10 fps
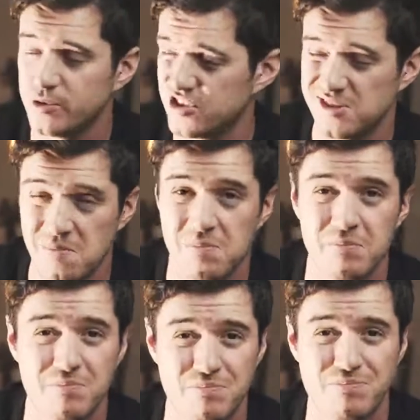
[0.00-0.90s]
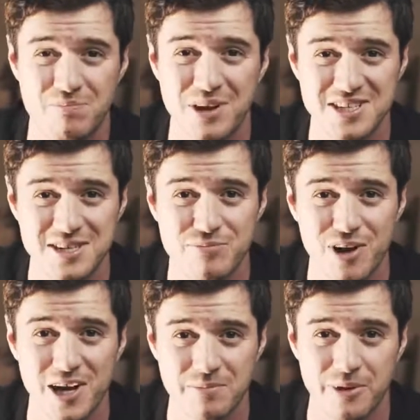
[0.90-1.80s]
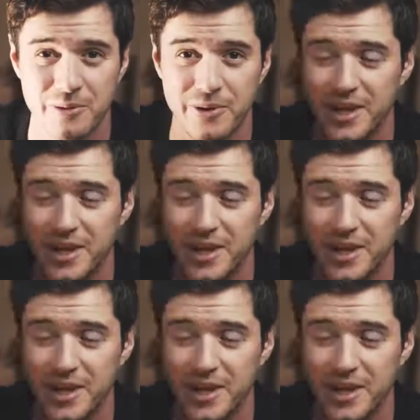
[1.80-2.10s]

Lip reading: which is bloody bright, by the